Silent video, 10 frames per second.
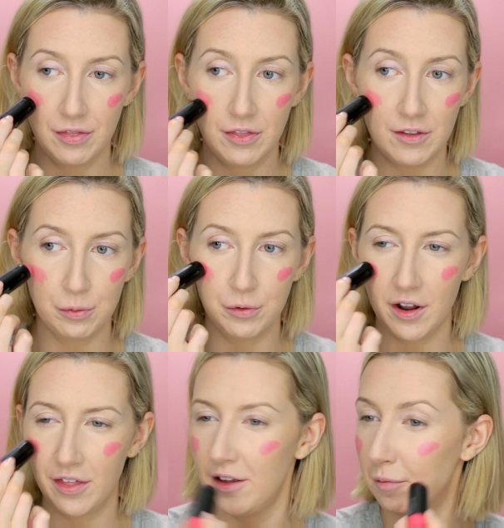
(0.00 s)
This one
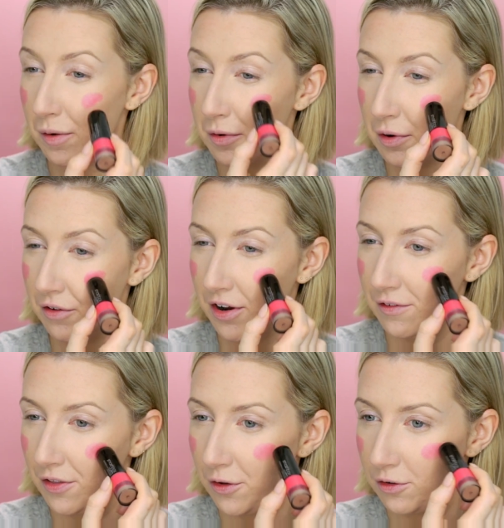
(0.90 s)
I think might be my
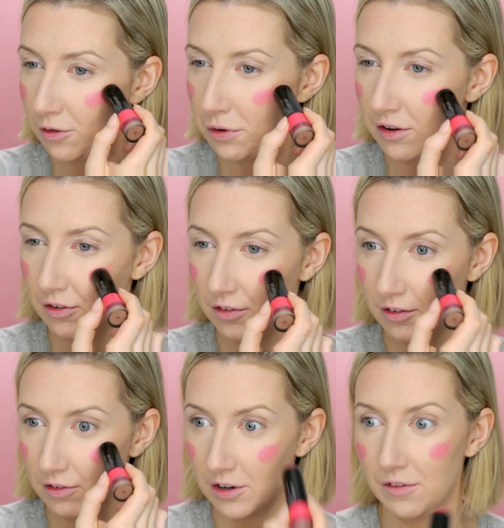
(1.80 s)
favorite though, just because it
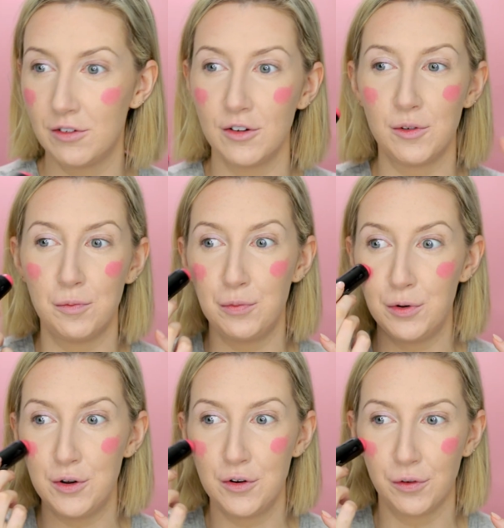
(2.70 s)
gives such a
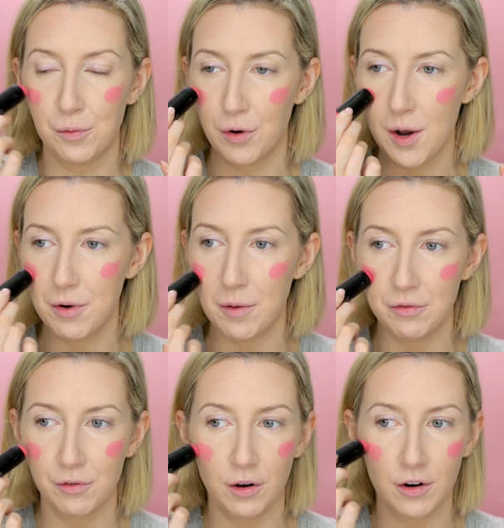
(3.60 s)
beautiful bright pop
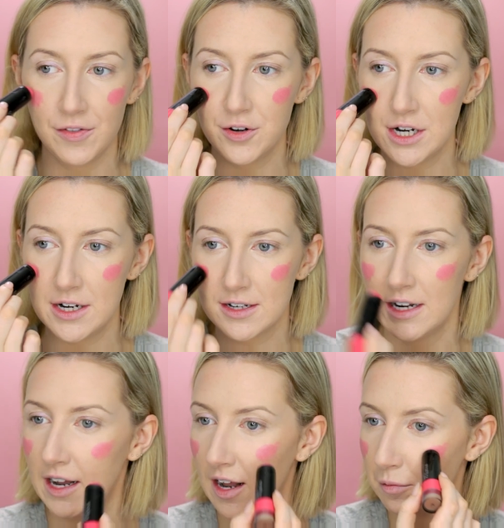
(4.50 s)
of color on the cheeks.
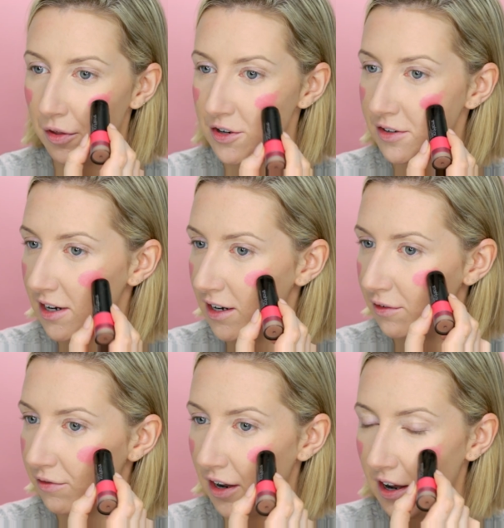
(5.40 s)
So they
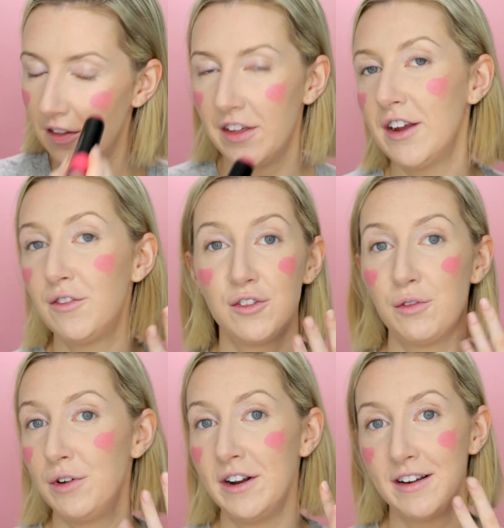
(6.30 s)
give just a
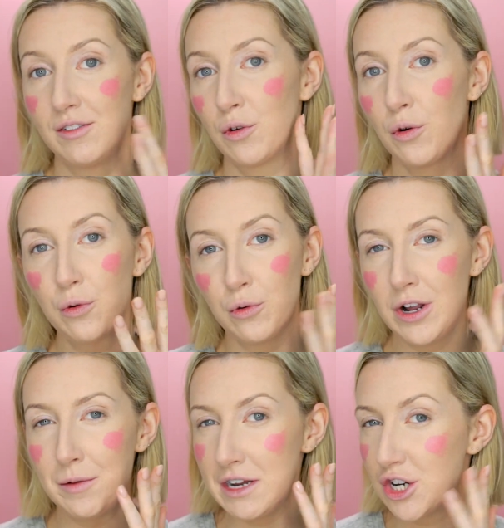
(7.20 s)
really nice
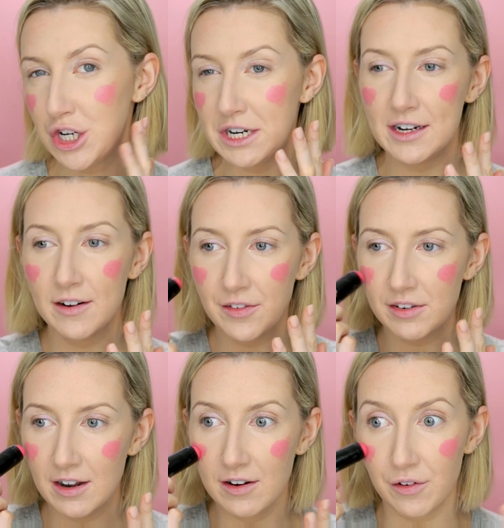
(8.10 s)
creamy sheen on the
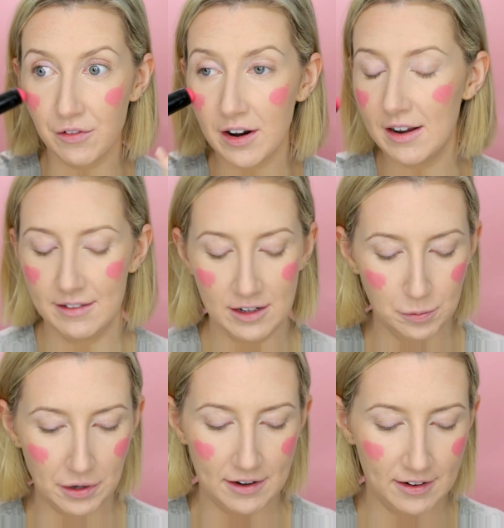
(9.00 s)
skin, and they're very easy to
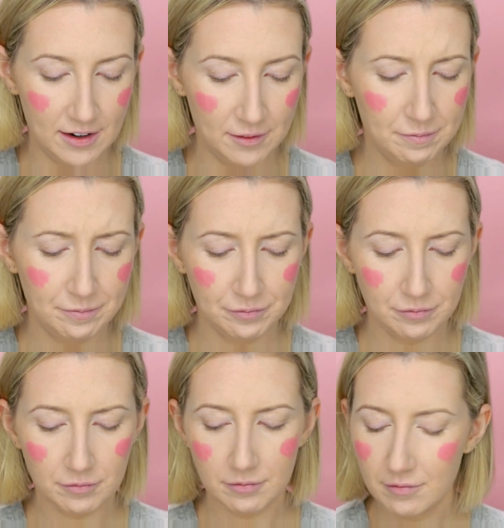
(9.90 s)
blend in.
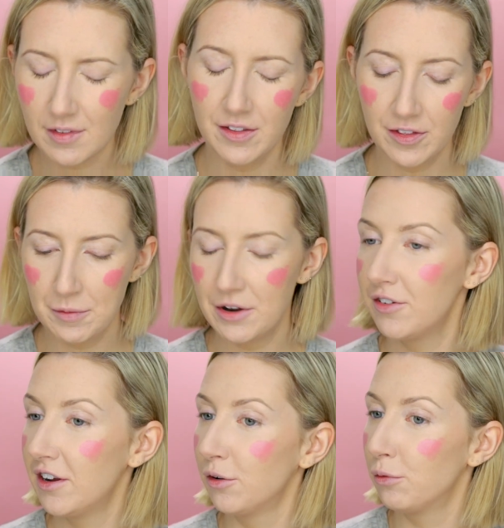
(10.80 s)
They make your
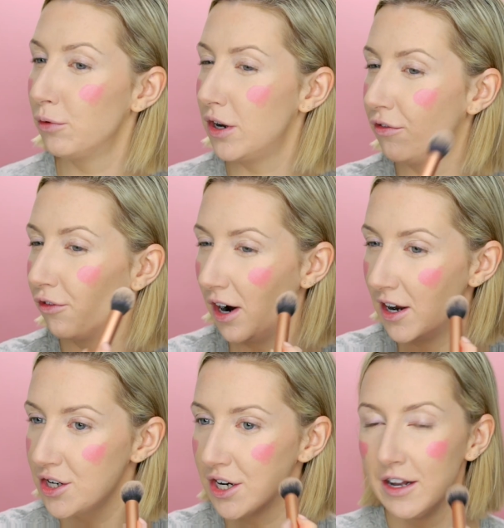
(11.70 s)
skin look really
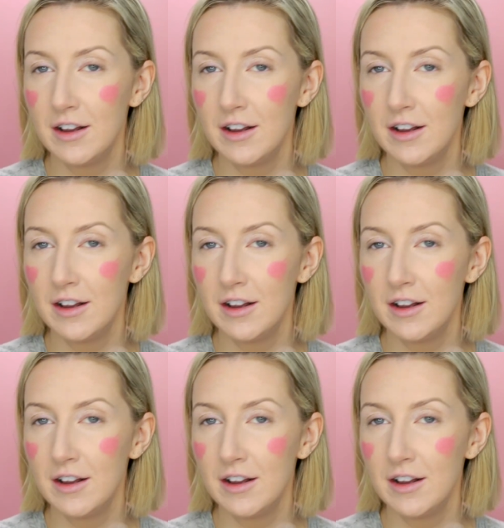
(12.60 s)
fresh.